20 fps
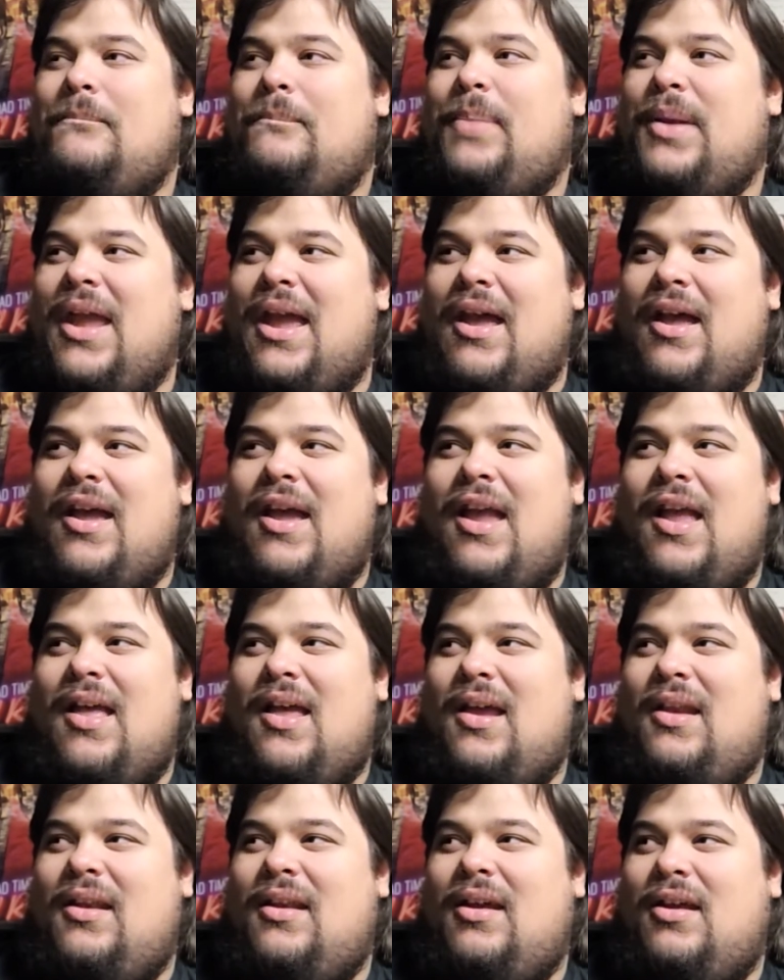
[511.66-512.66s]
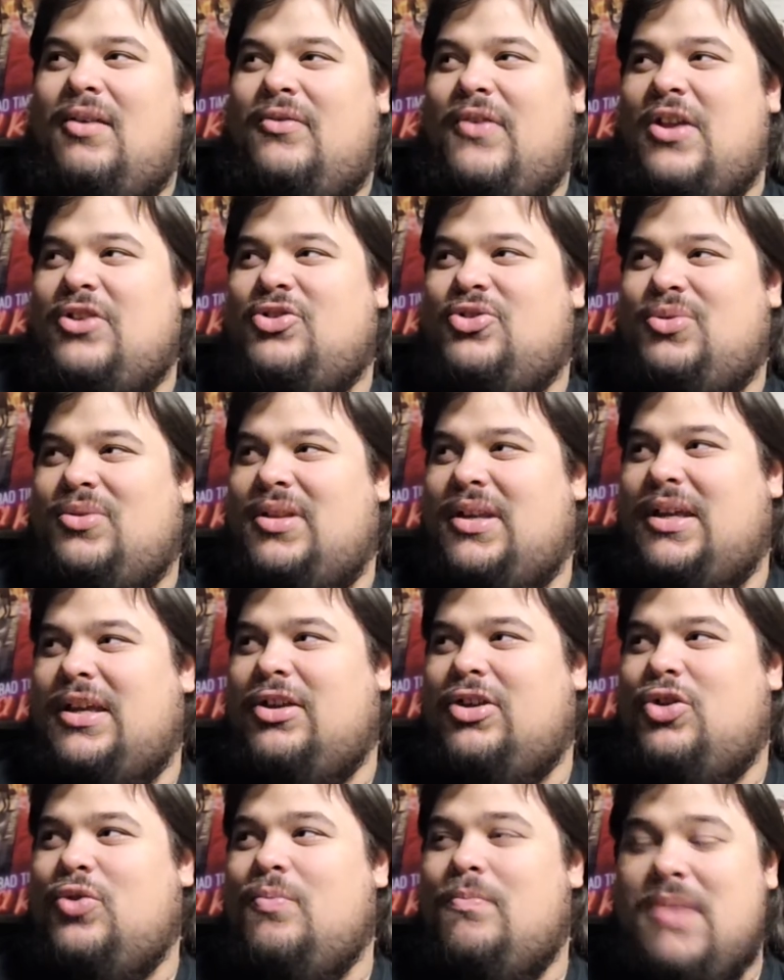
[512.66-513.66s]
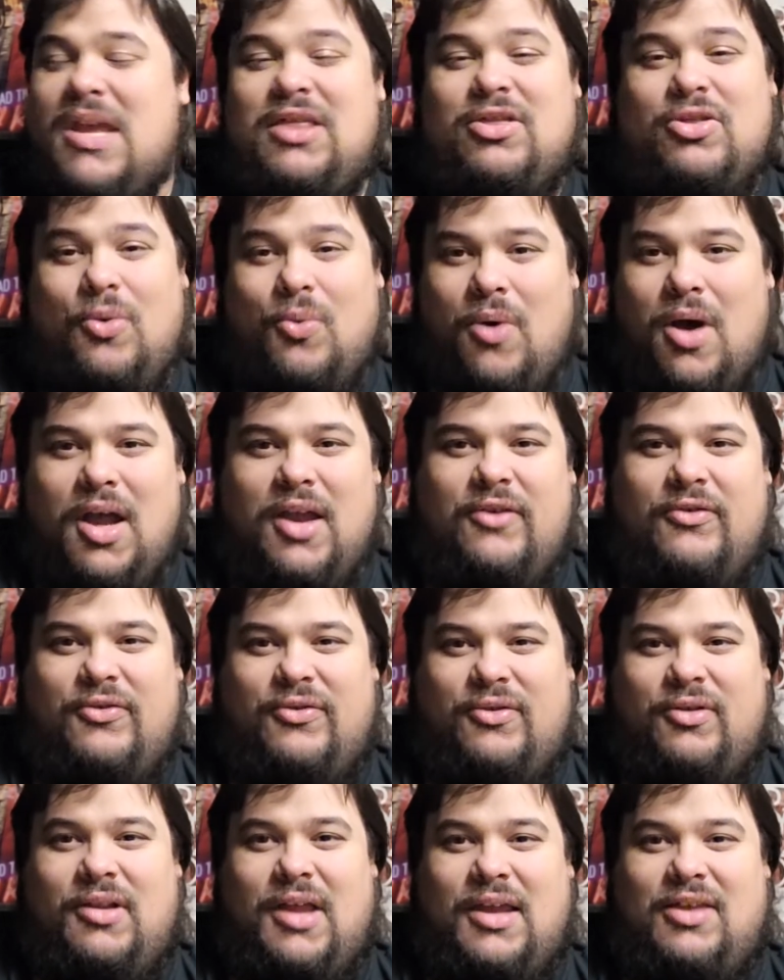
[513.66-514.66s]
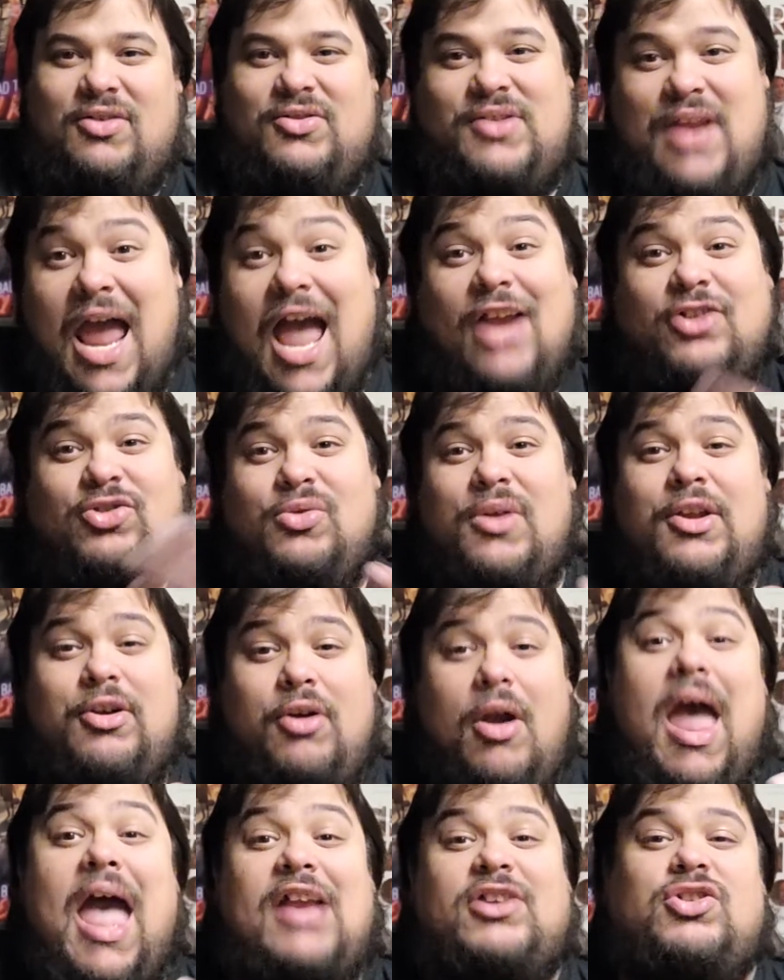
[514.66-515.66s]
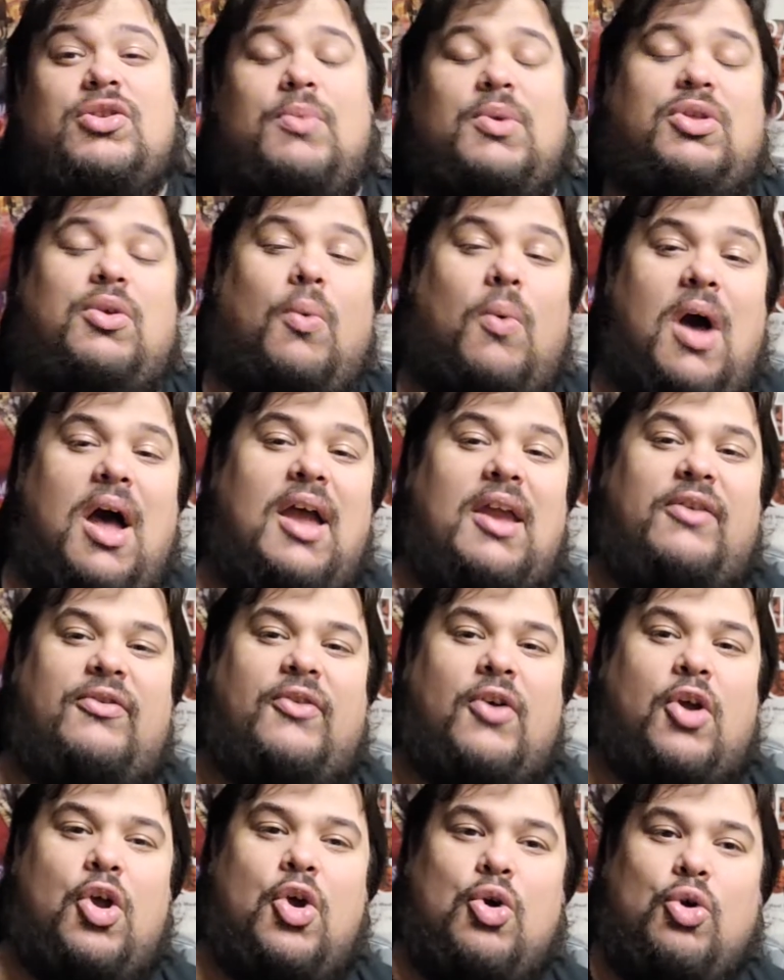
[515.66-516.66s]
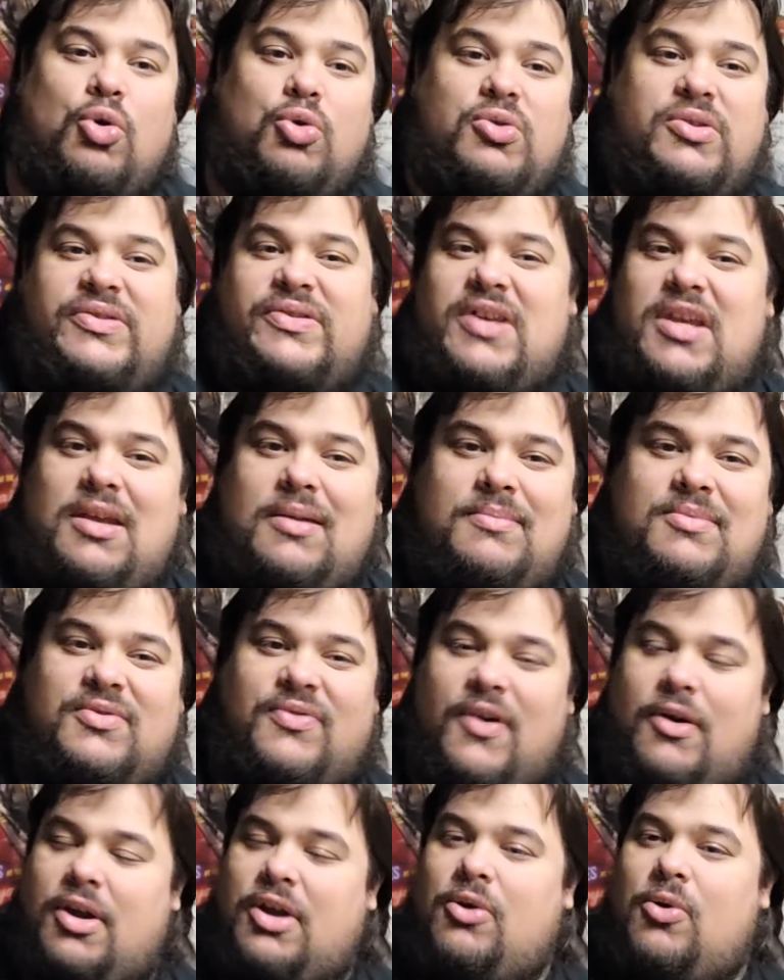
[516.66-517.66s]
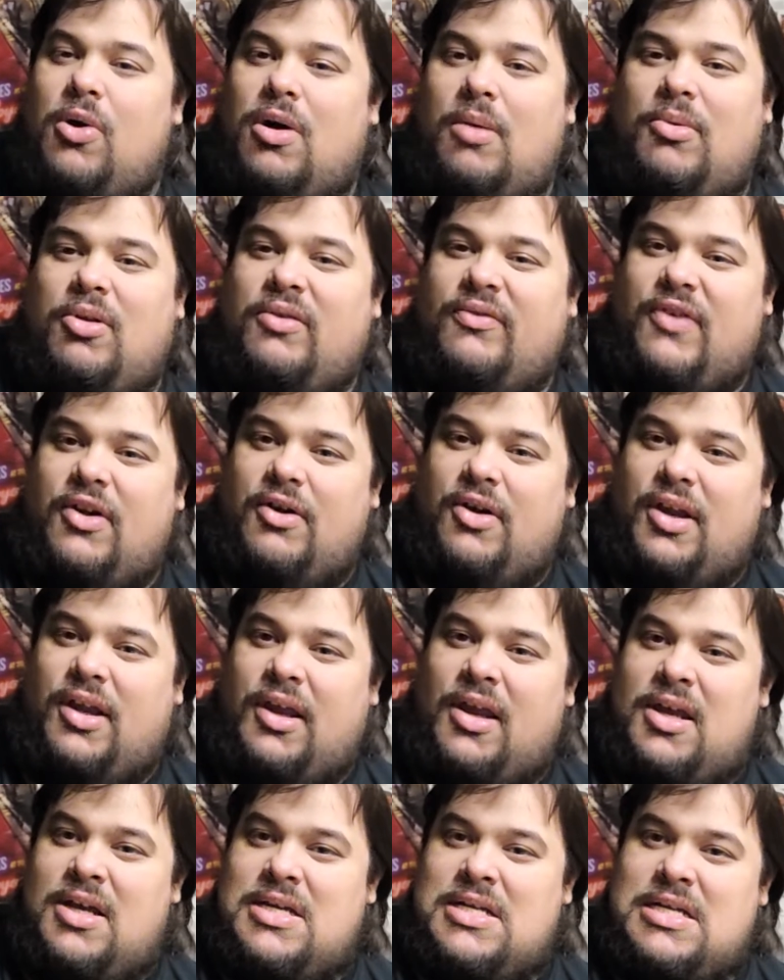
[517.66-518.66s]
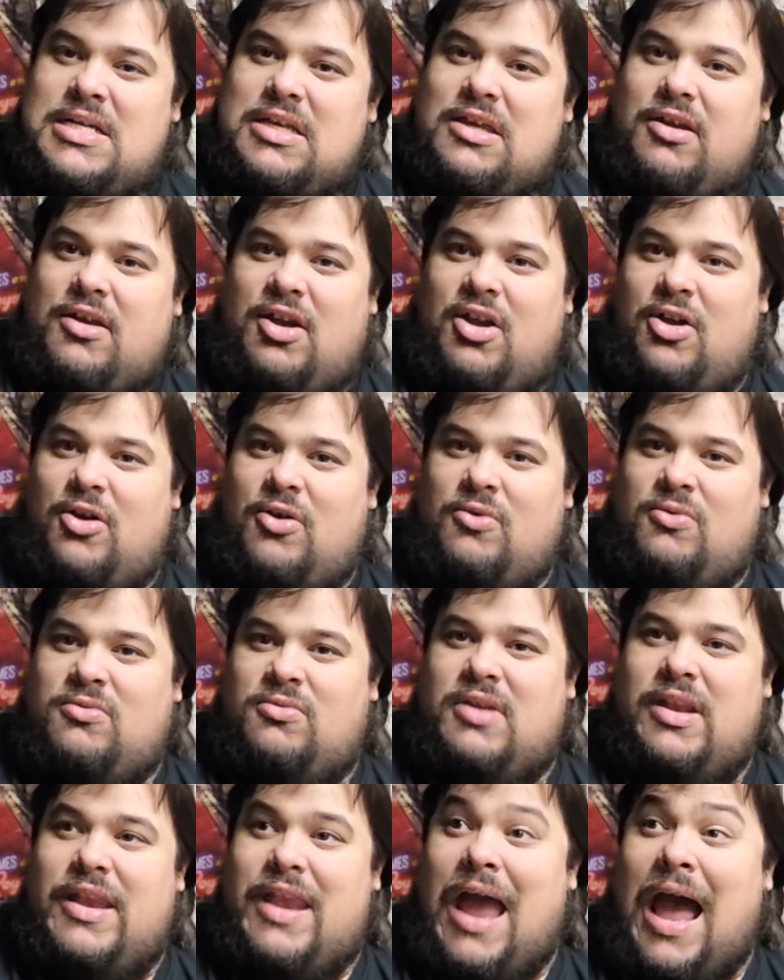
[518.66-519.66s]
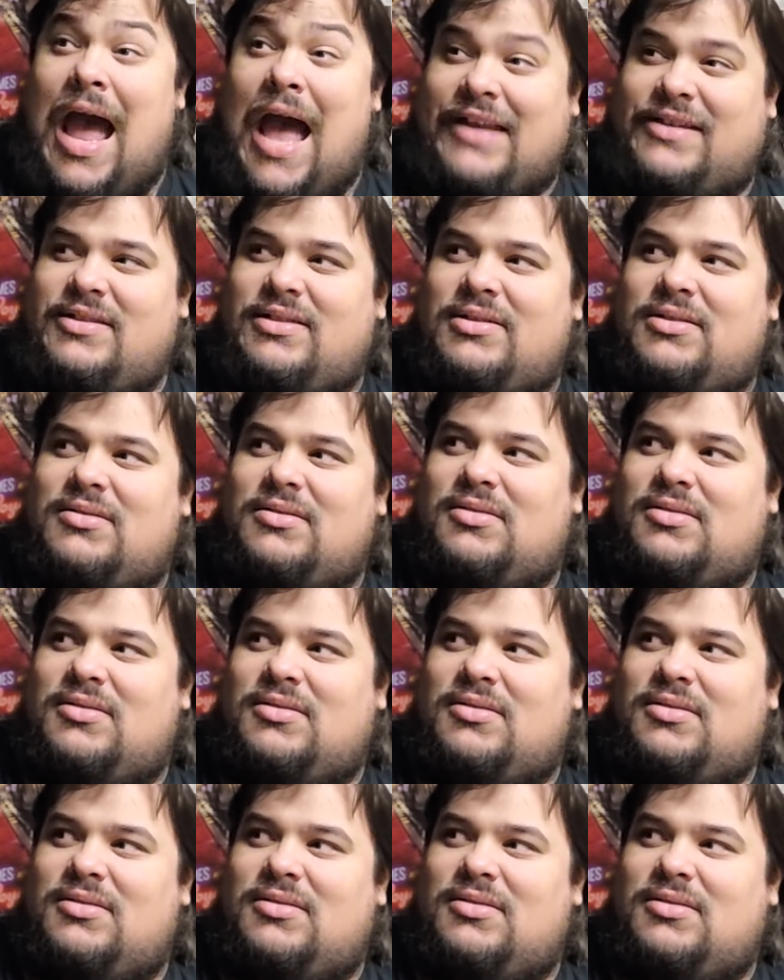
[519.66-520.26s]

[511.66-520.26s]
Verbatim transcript: but yeah, and eventually you meet the wife. Like there's an actual interaction with the wife who seems very normal, very, you know, not